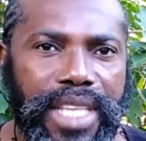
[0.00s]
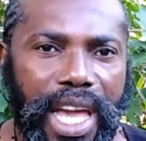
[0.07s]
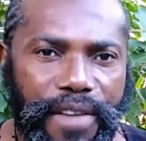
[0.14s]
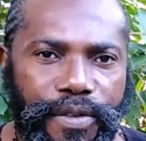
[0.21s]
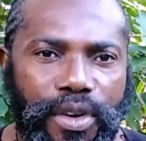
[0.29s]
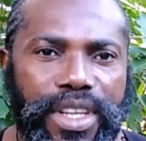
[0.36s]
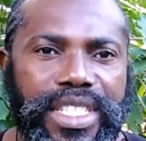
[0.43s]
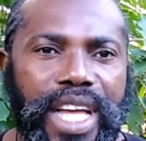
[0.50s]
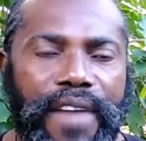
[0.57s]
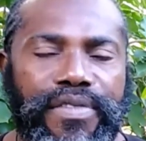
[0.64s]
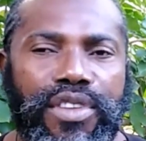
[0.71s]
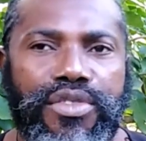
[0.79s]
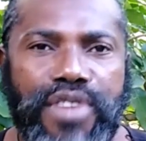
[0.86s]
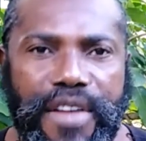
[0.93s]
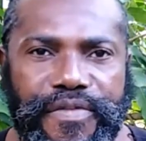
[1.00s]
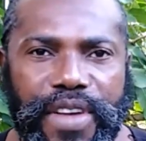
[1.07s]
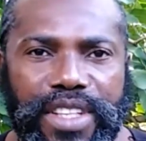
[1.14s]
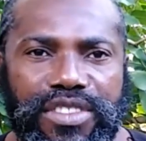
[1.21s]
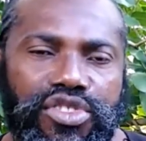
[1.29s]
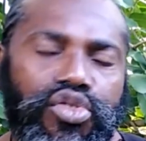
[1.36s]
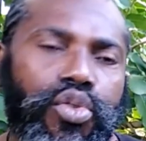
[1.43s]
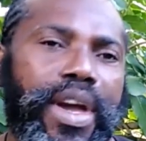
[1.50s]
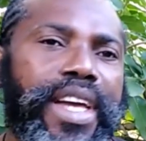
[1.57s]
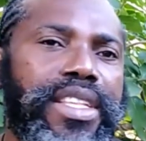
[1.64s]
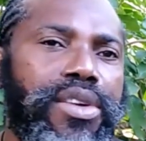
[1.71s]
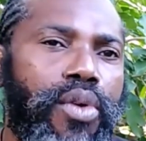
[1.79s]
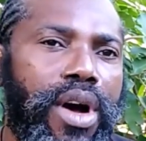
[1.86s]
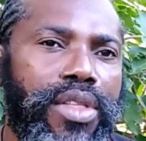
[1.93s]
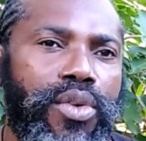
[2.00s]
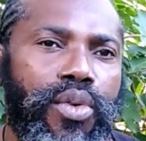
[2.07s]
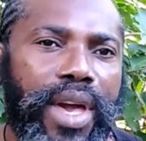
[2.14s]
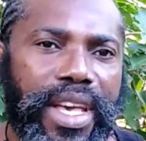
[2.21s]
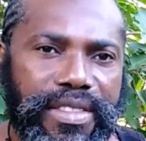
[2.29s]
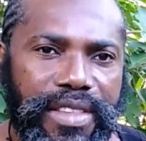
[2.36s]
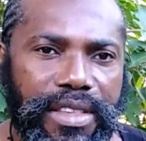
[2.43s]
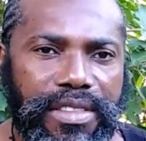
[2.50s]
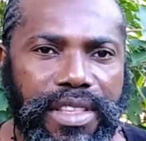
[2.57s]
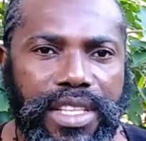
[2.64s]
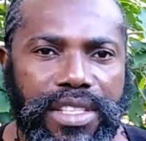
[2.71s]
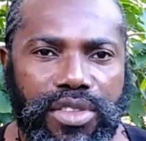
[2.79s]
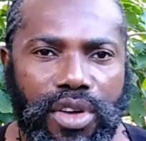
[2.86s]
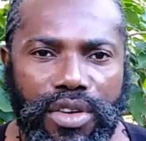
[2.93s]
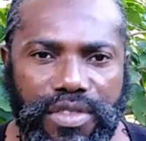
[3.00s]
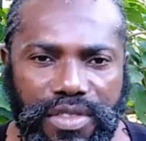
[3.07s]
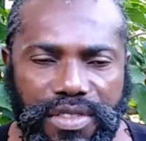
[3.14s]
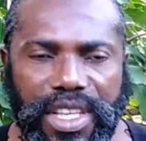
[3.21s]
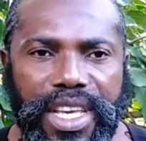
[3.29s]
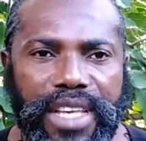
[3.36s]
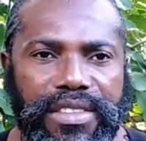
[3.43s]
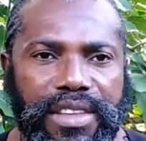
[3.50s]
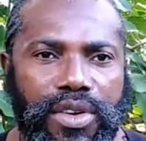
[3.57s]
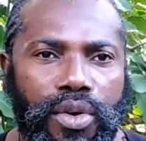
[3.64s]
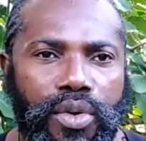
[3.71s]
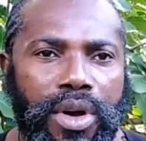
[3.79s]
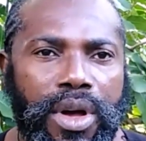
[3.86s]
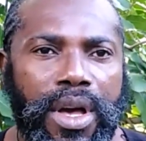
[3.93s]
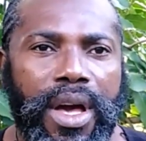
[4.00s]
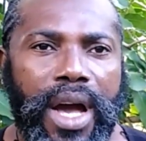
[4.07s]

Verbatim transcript: Therefore, it have no reference to anyone who existed thousands of years ago,